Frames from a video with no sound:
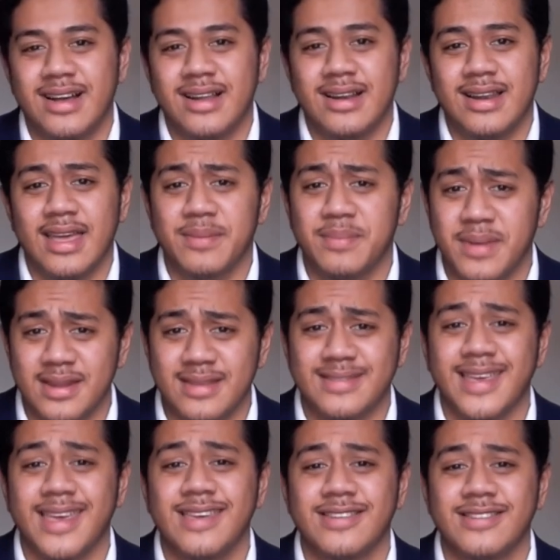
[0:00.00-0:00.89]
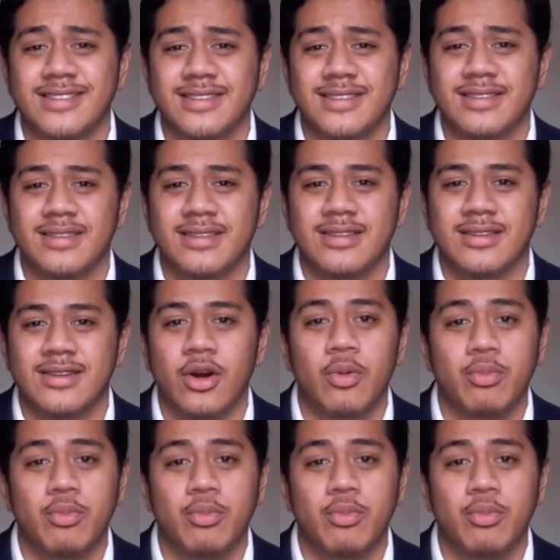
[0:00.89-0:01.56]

like meditation or